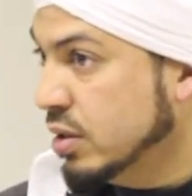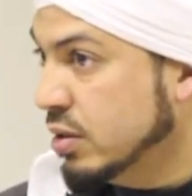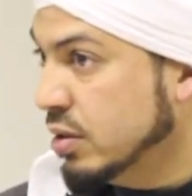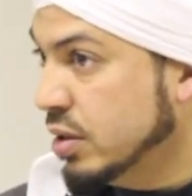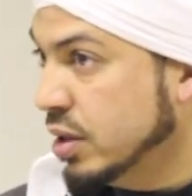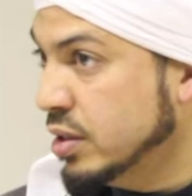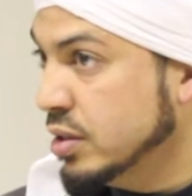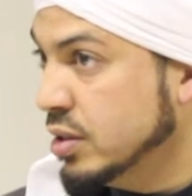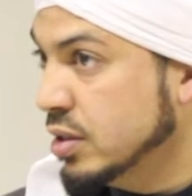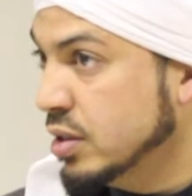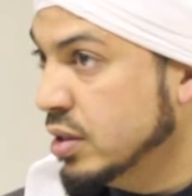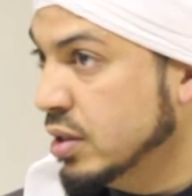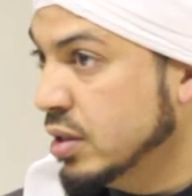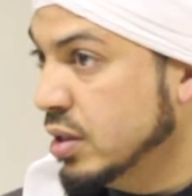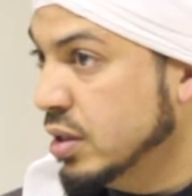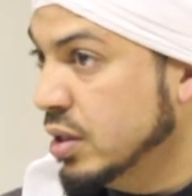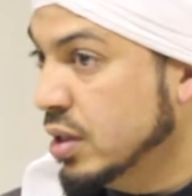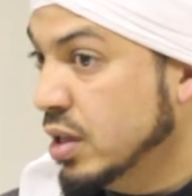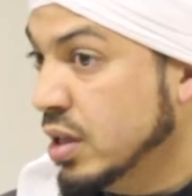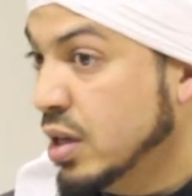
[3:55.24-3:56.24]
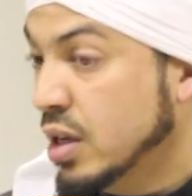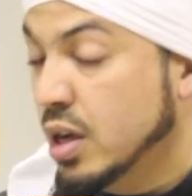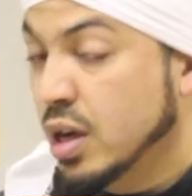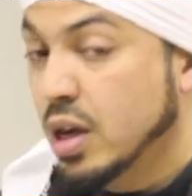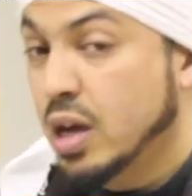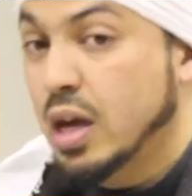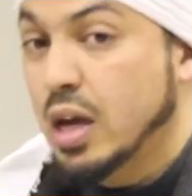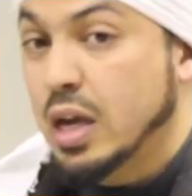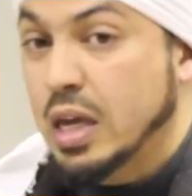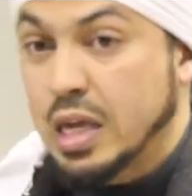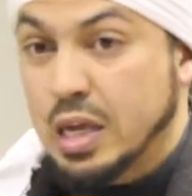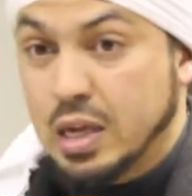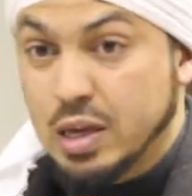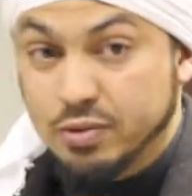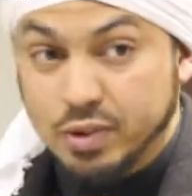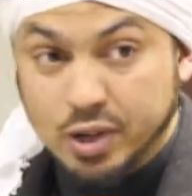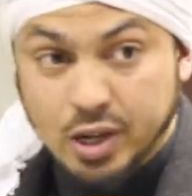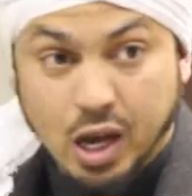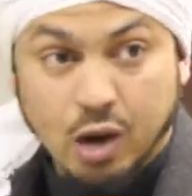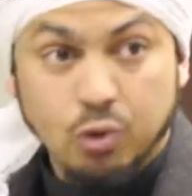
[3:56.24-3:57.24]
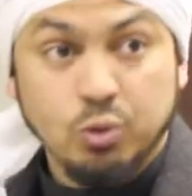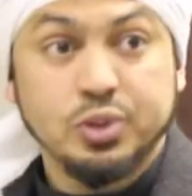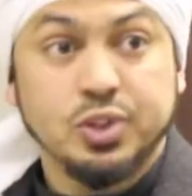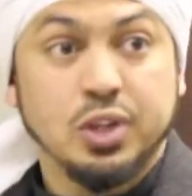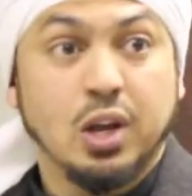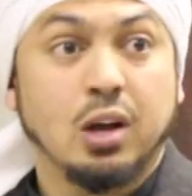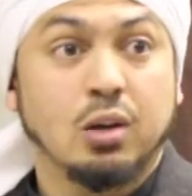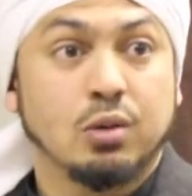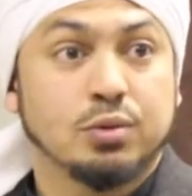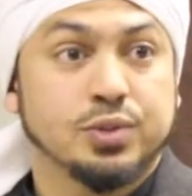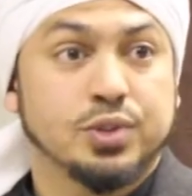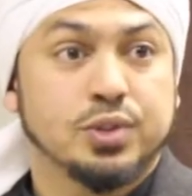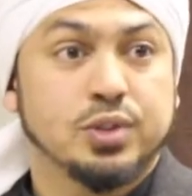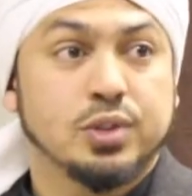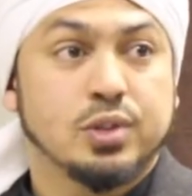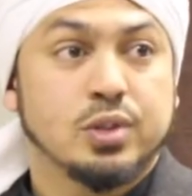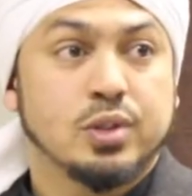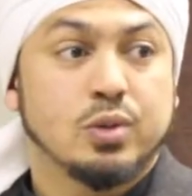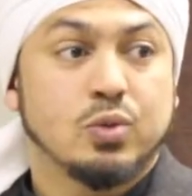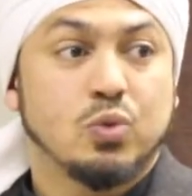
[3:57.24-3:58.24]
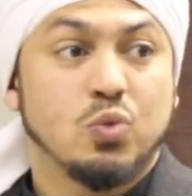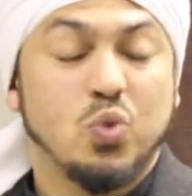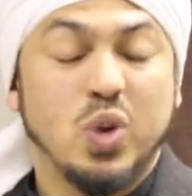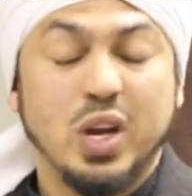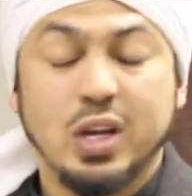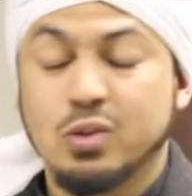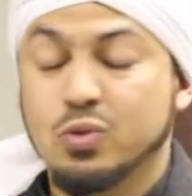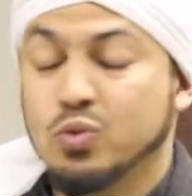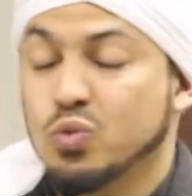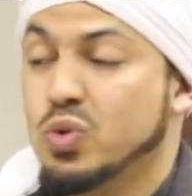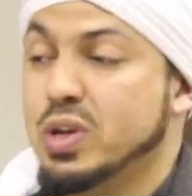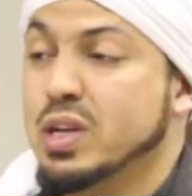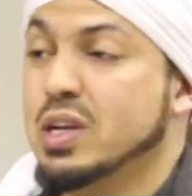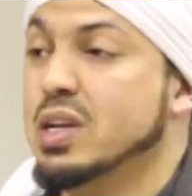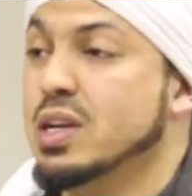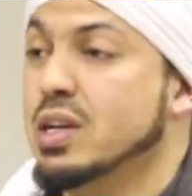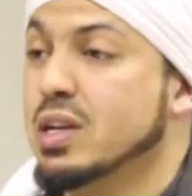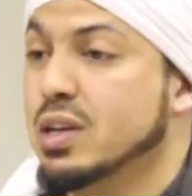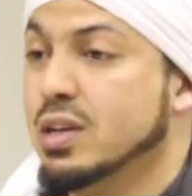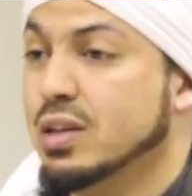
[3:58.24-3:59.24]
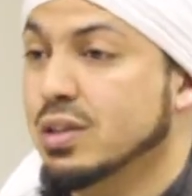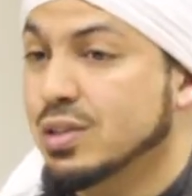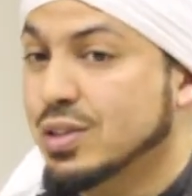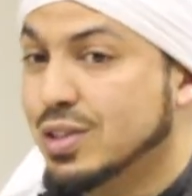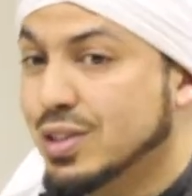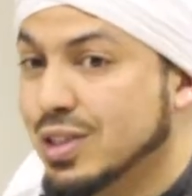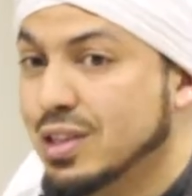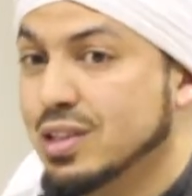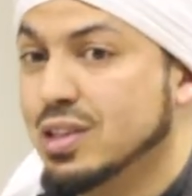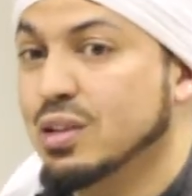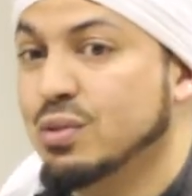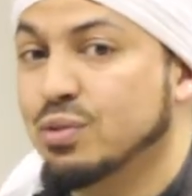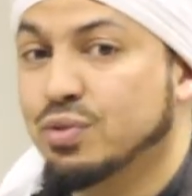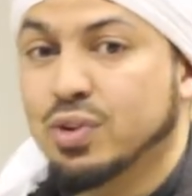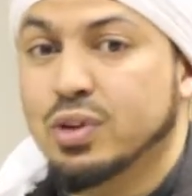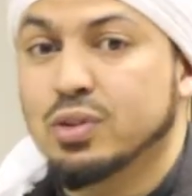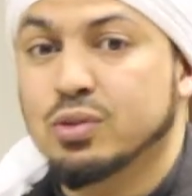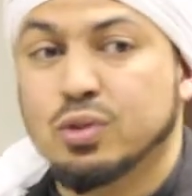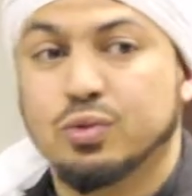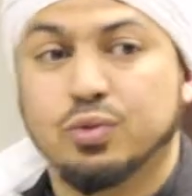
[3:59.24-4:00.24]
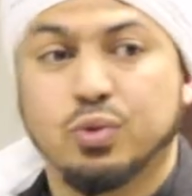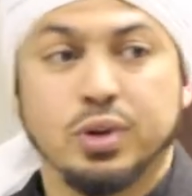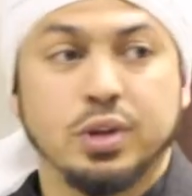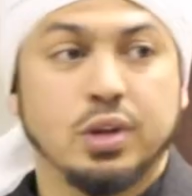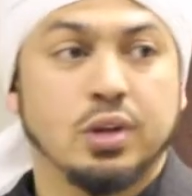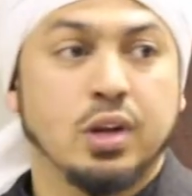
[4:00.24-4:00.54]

Right? Even ourselves, when we sit in front of one